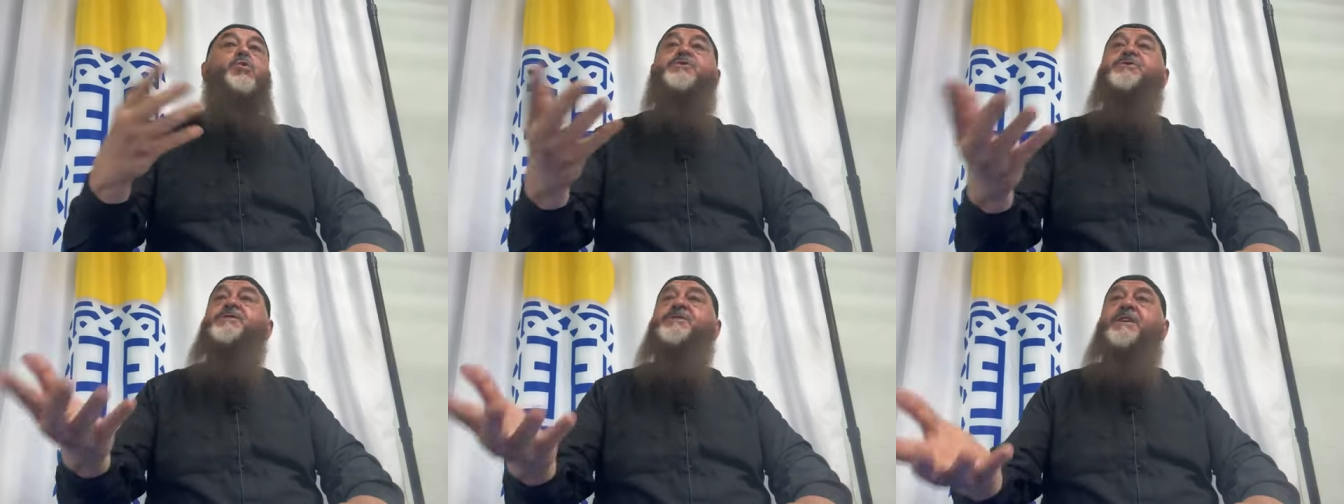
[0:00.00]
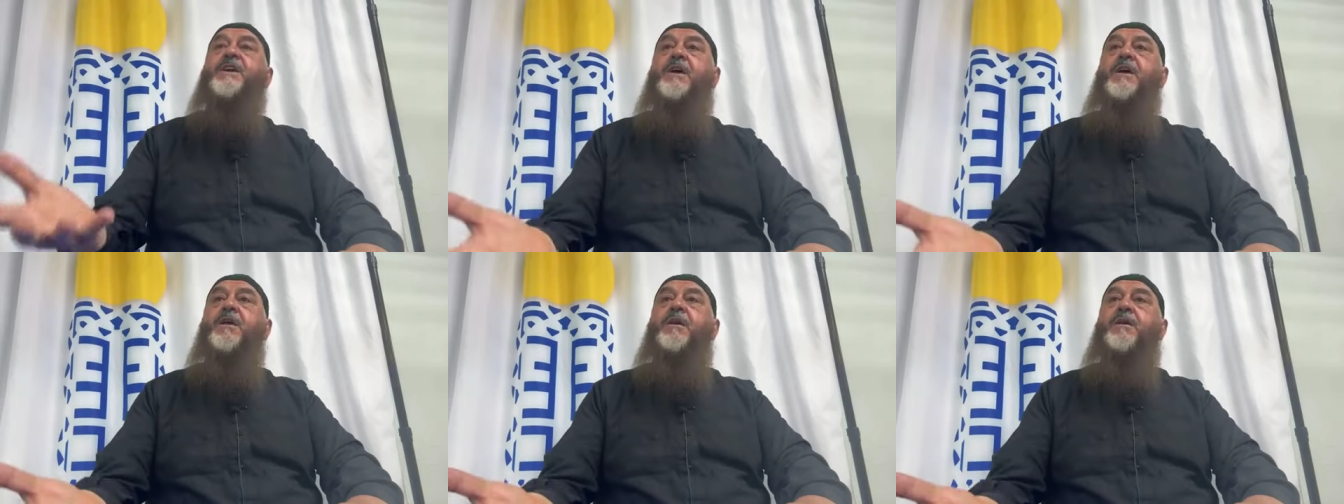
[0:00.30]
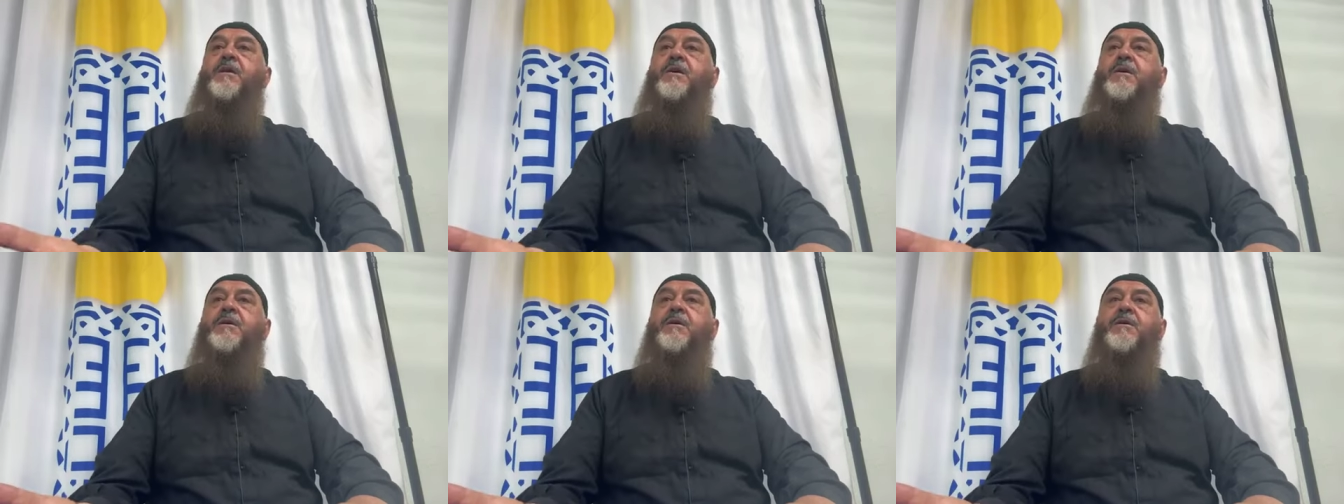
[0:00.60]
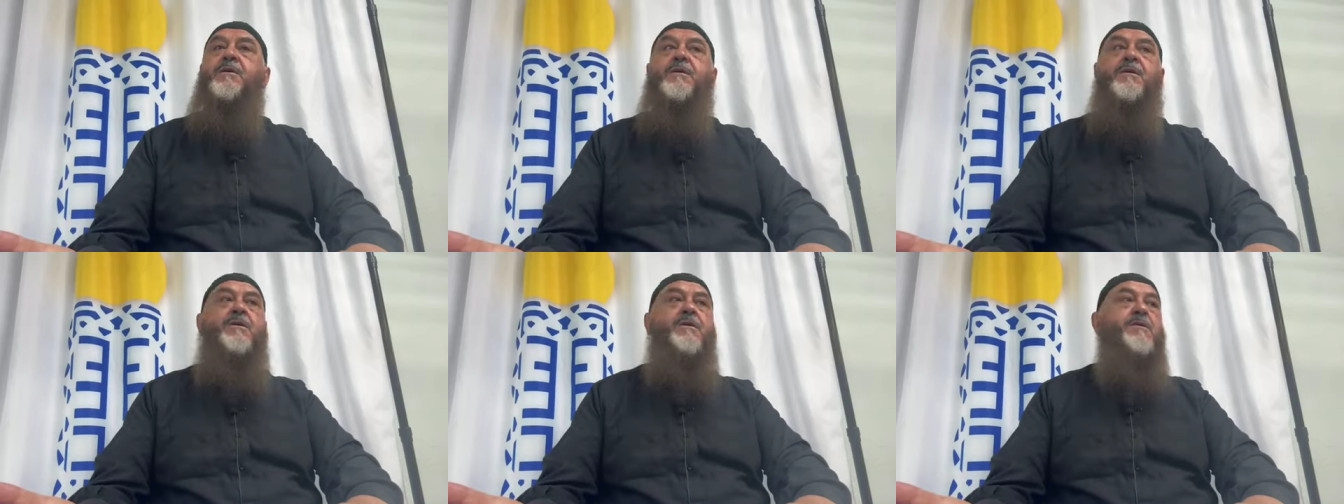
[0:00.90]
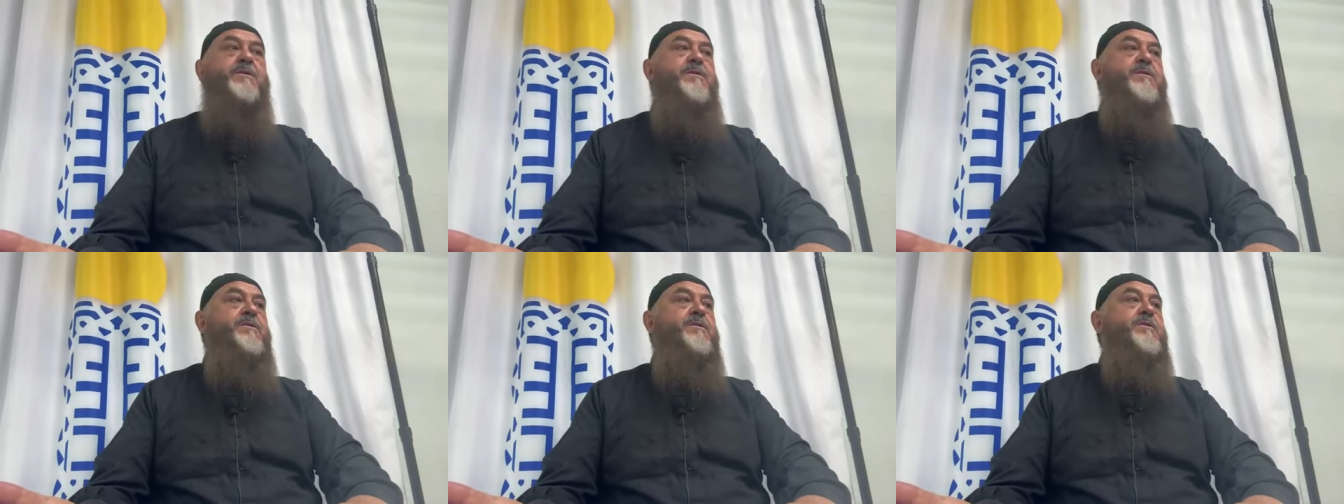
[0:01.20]
you steal
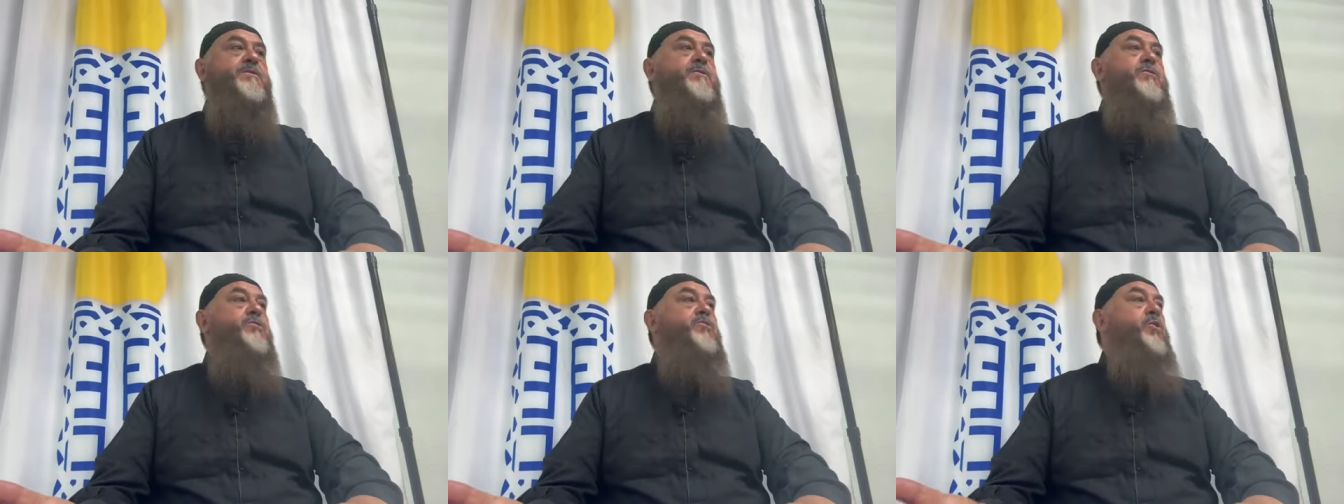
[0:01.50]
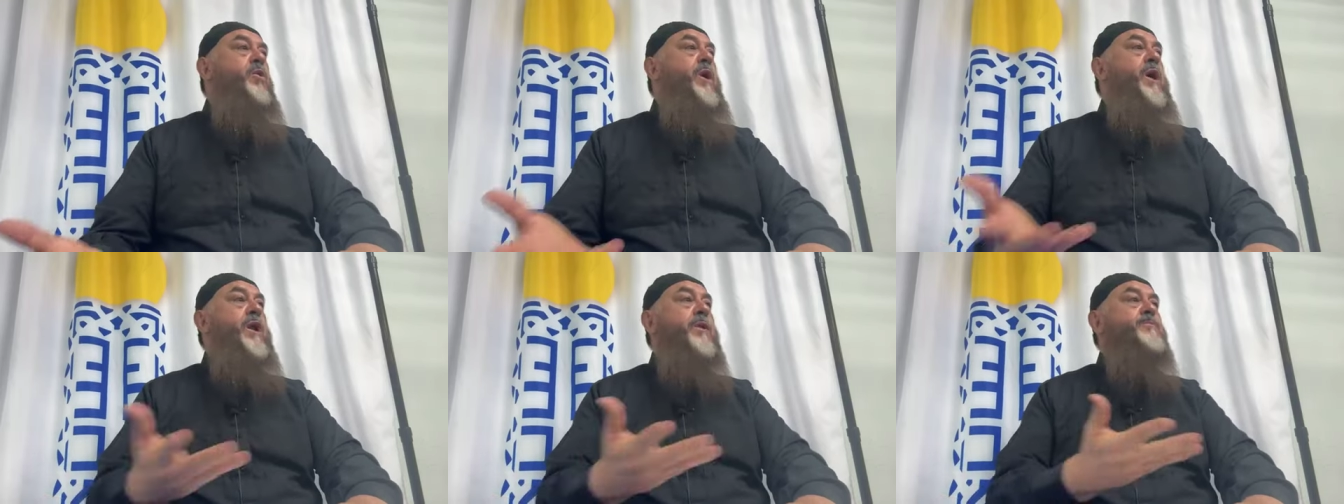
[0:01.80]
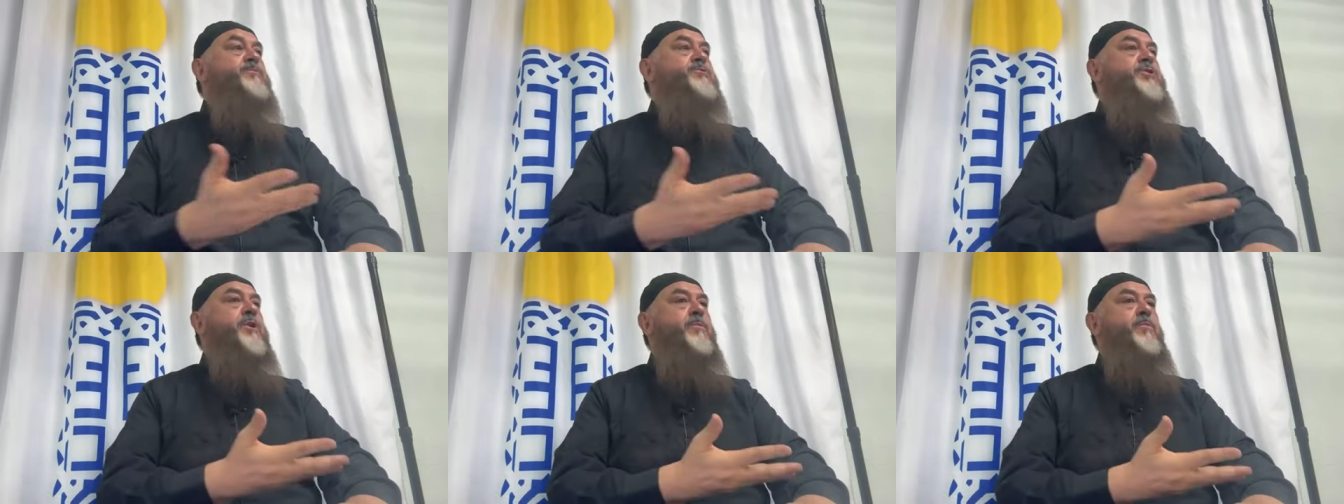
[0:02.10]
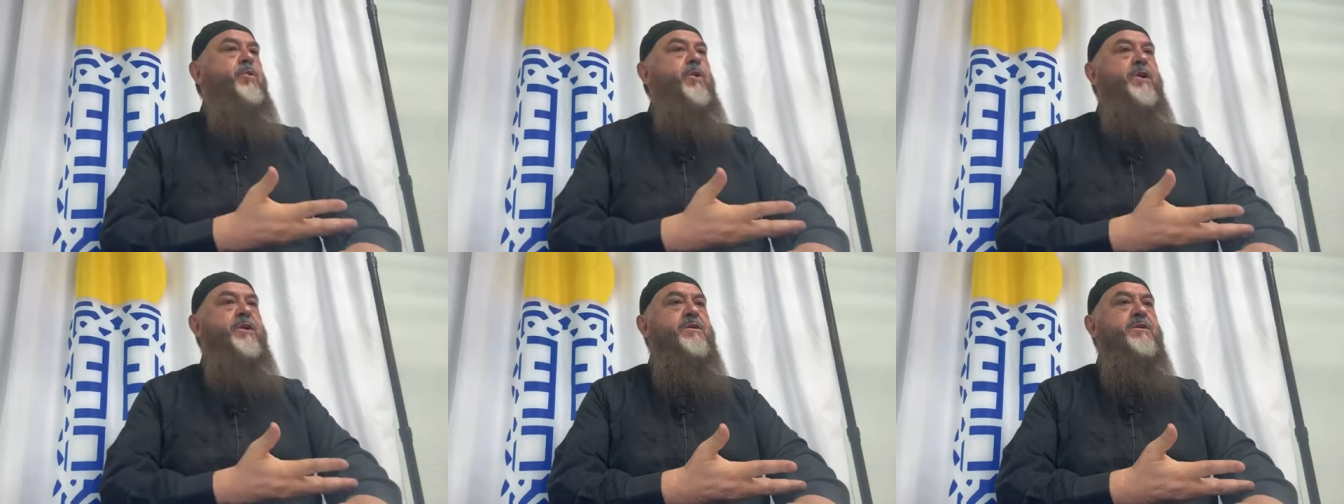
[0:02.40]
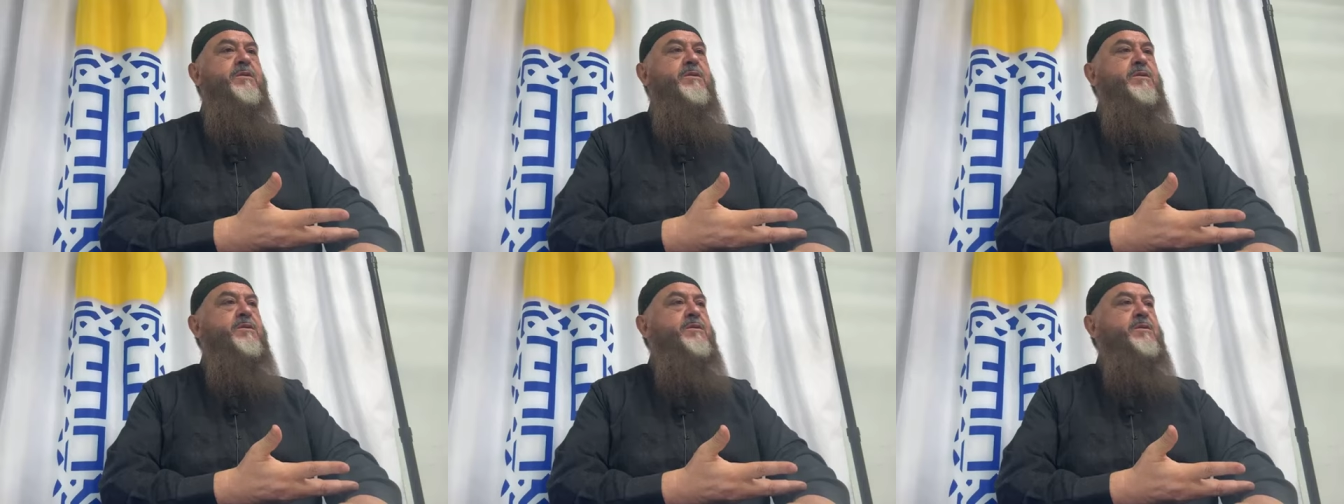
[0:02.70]
to help someone.
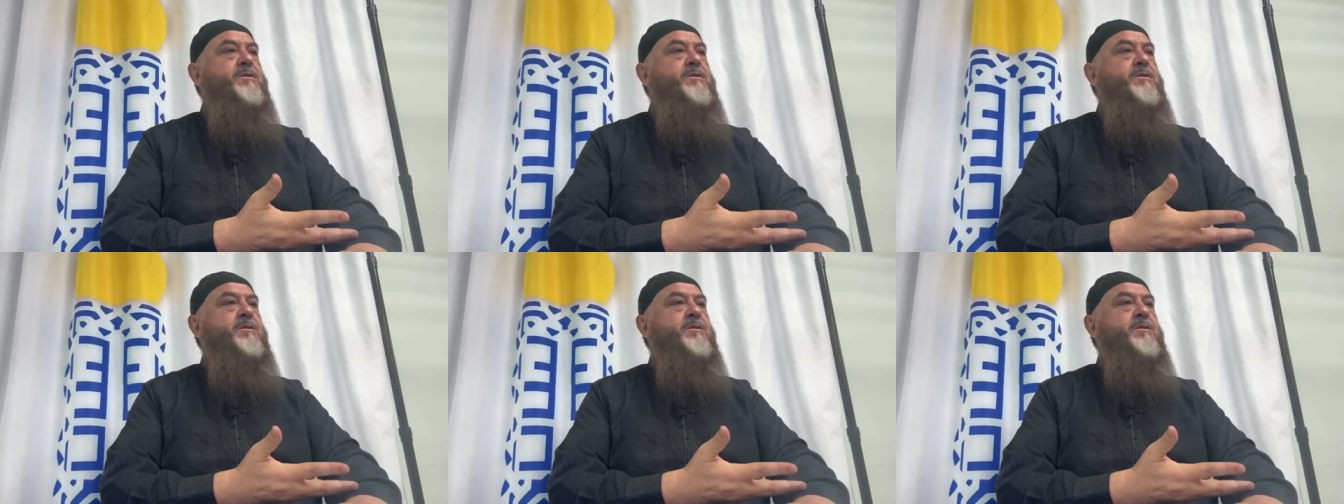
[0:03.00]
